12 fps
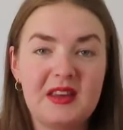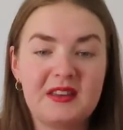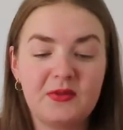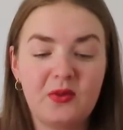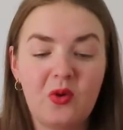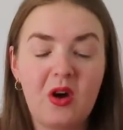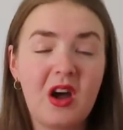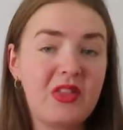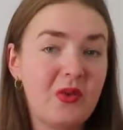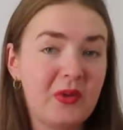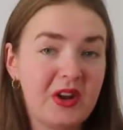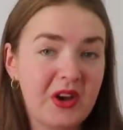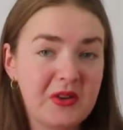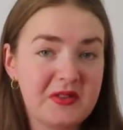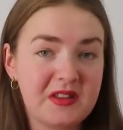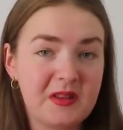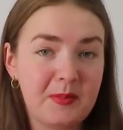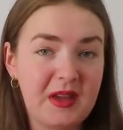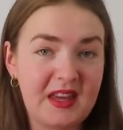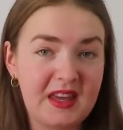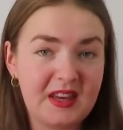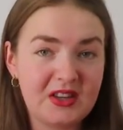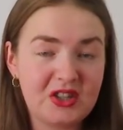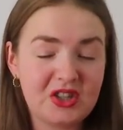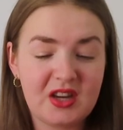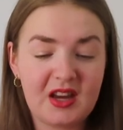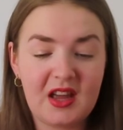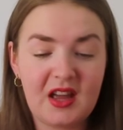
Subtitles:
is for either when I go to the beach